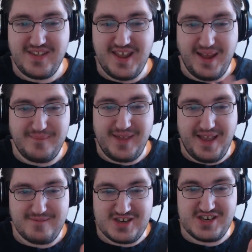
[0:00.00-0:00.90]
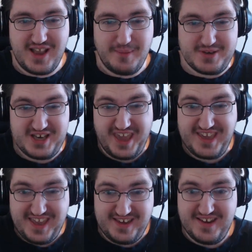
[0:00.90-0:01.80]
I'm kind of, sh- I'm
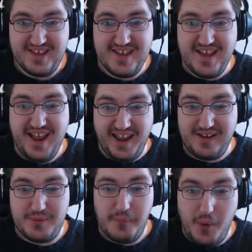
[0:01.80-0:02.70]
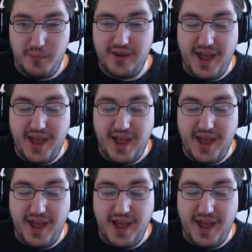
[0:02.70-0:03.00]
shaking at the moment.